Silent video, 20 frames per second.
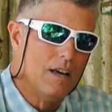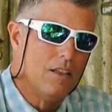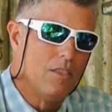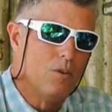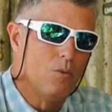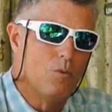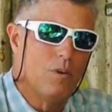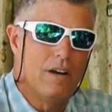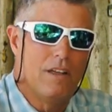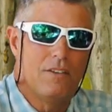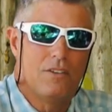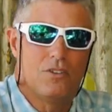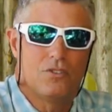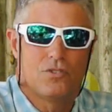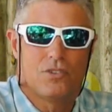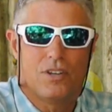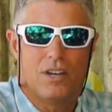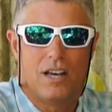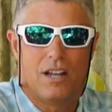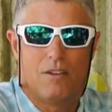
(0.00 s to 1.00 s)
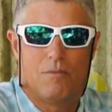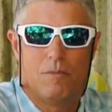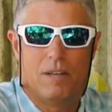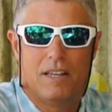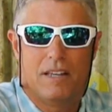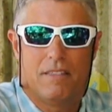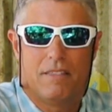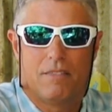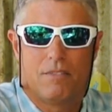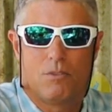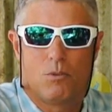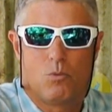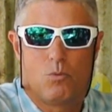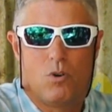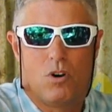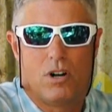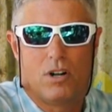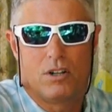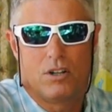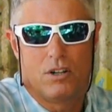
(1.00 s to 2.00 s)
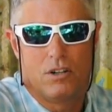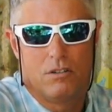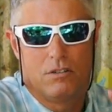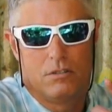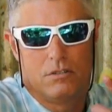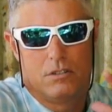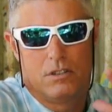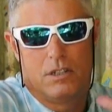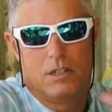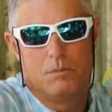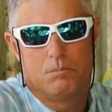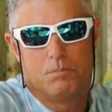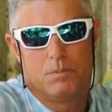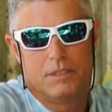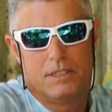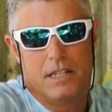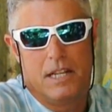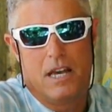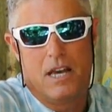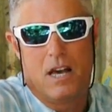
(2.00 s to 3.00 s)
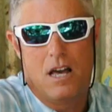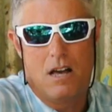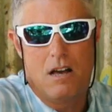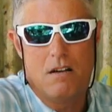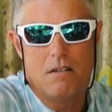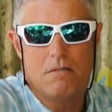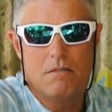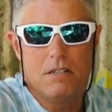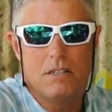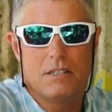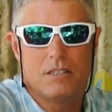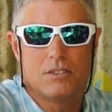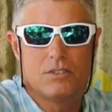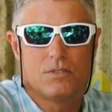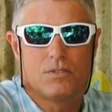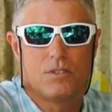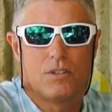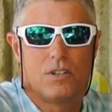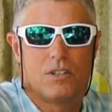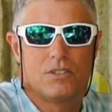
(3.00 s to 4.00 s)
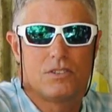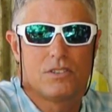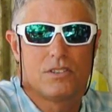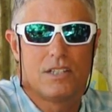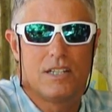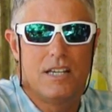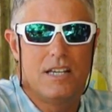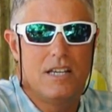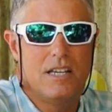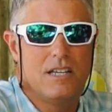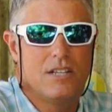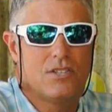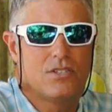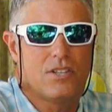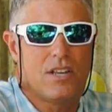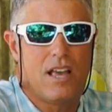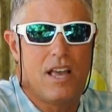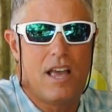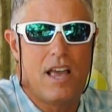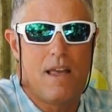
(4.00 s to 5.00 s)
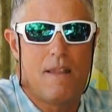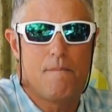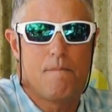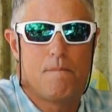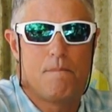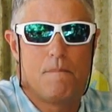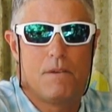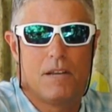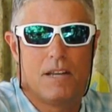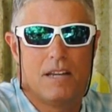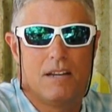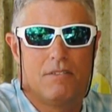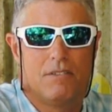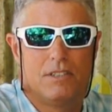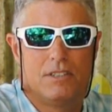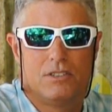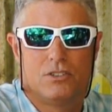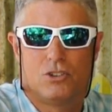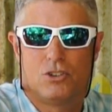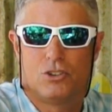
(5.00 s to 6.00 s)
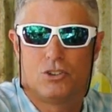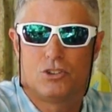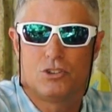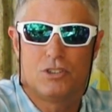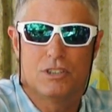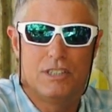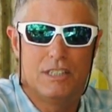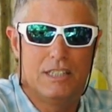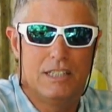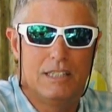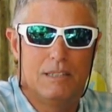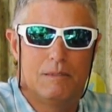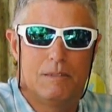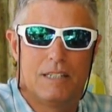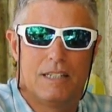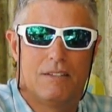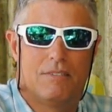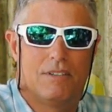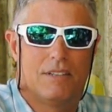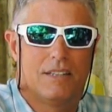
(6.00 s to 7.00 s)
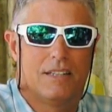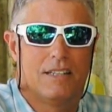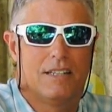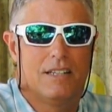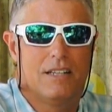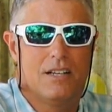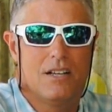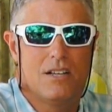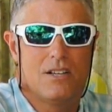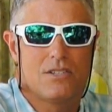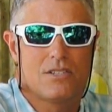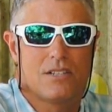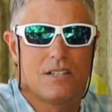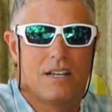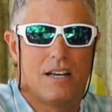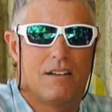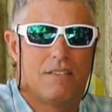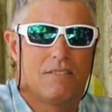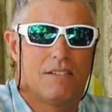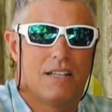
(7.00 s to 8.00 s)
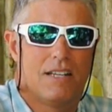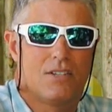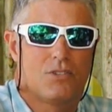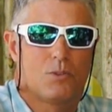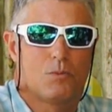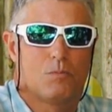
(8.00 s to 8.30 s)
the weather is kind of making the water go up and down as far as lakes and every stream and everything else. A lot of the lakes